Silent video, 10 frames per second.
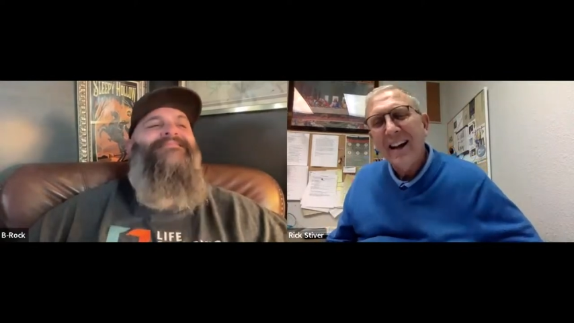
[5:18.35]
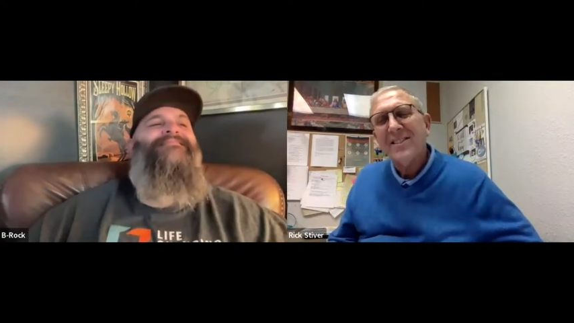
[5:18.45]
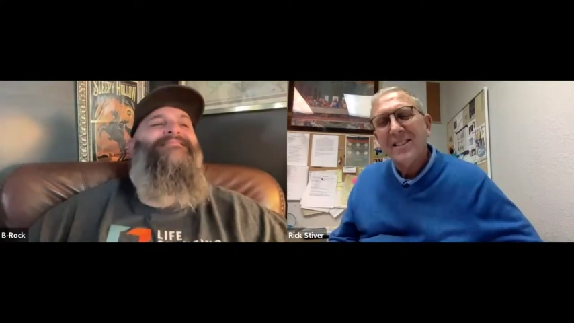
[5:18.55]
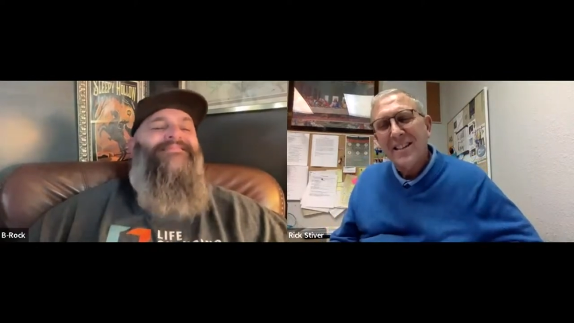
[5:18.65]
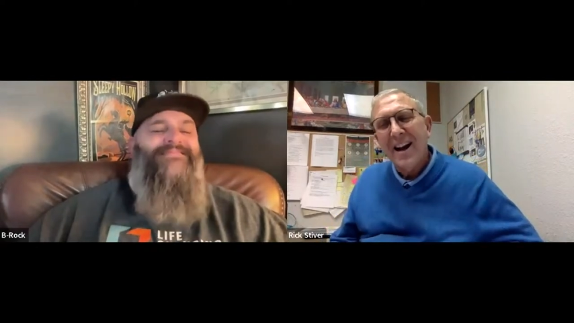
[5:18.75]
Speaker 1: I
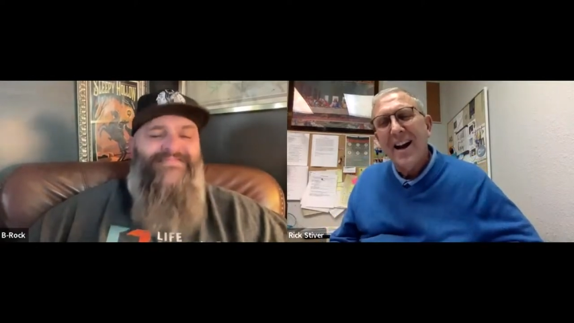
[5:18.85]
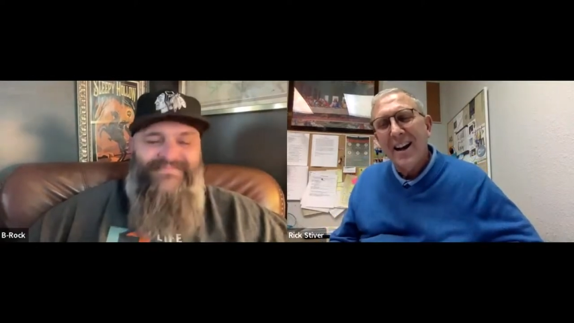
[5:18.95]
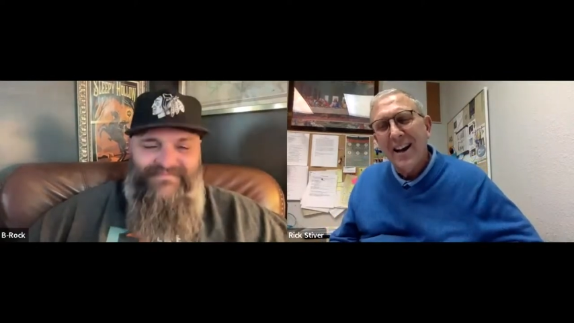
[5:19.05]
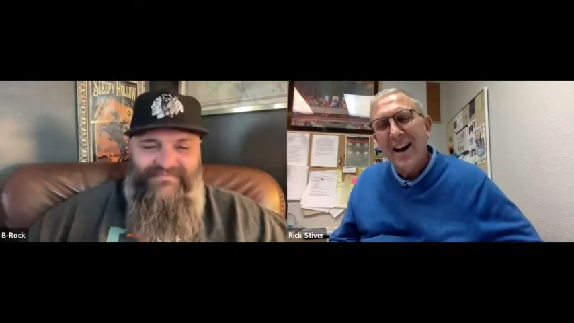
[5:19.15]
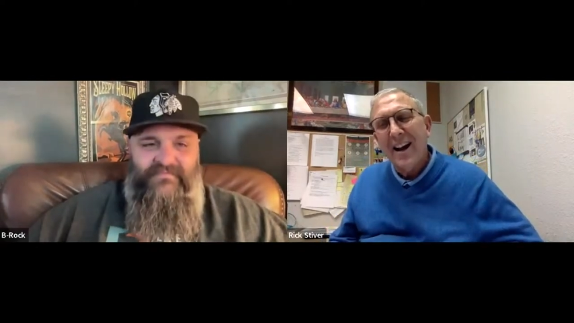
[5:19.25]
said, "Yeah,
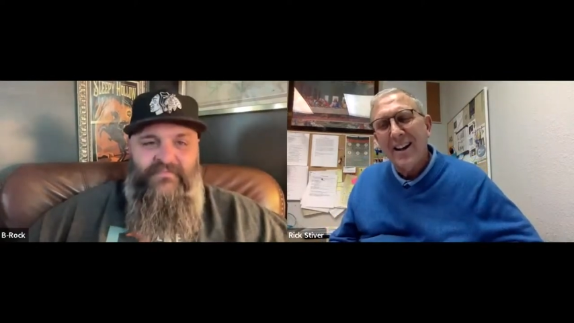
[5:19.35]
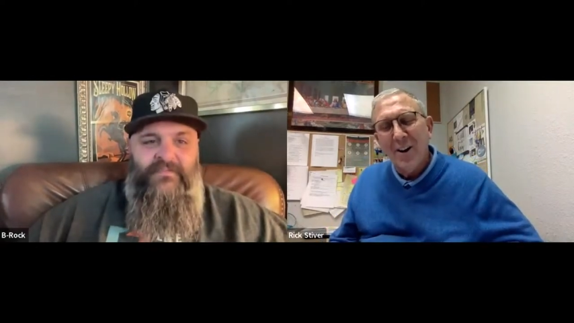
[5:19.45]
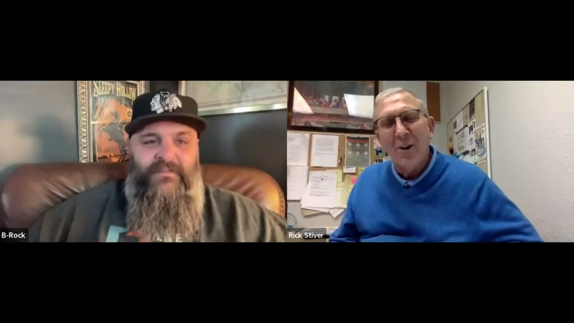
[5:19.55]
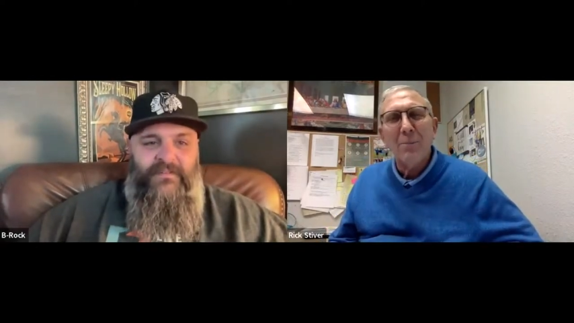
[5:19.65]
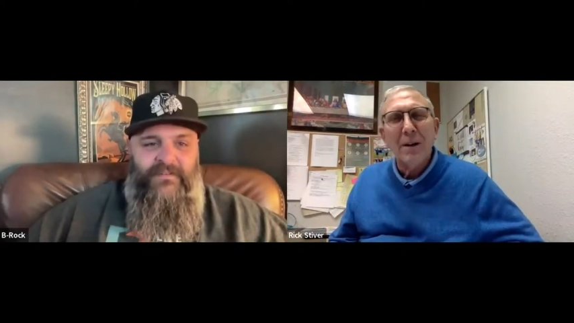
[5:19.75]
I, I
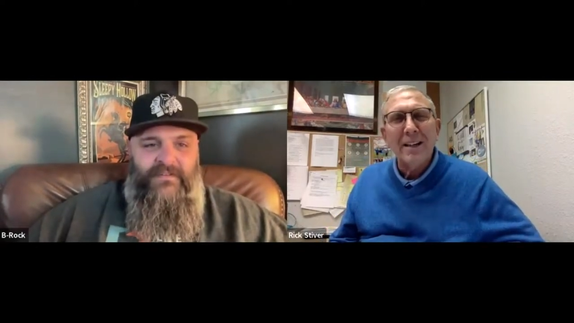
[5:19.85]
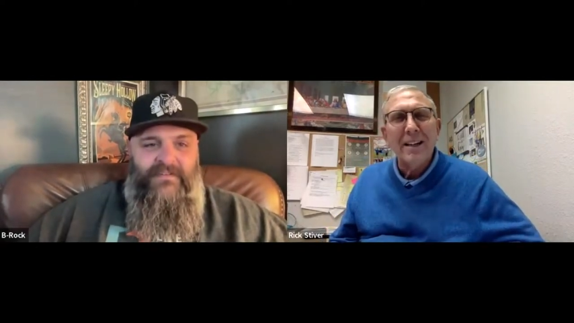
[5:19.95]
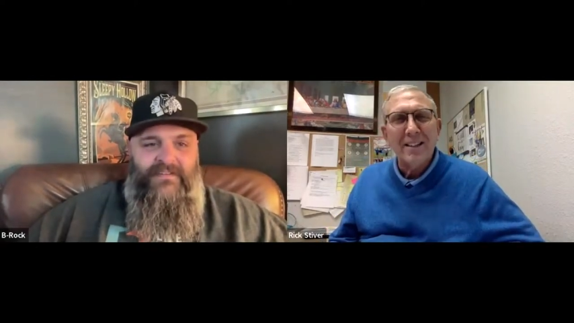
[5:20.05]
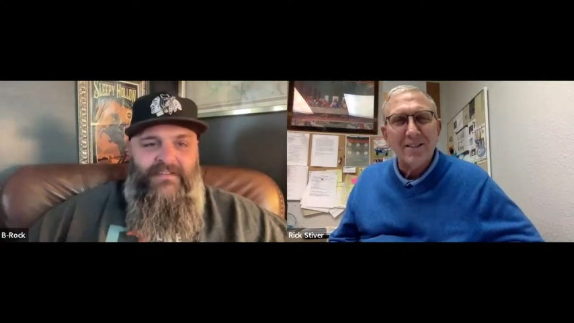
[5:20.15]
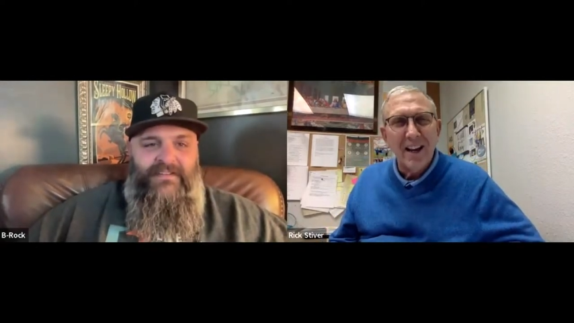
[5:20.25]
know, but
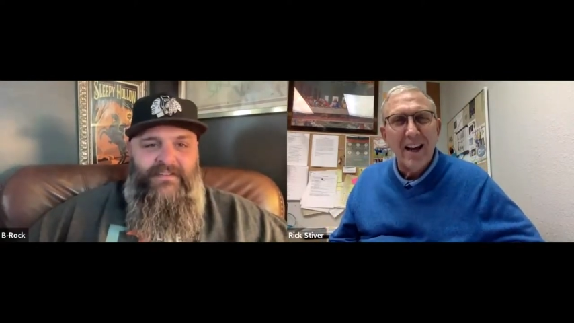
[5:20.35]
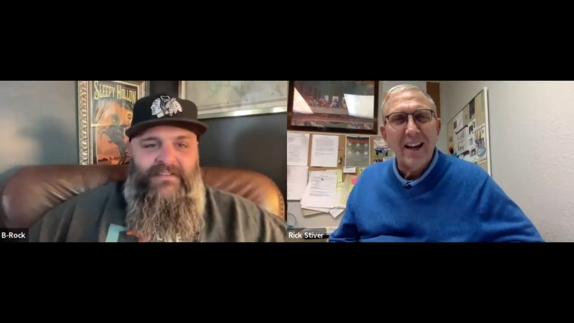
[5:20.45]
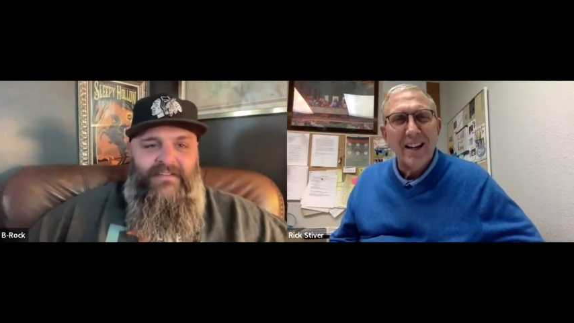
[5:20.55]
it's a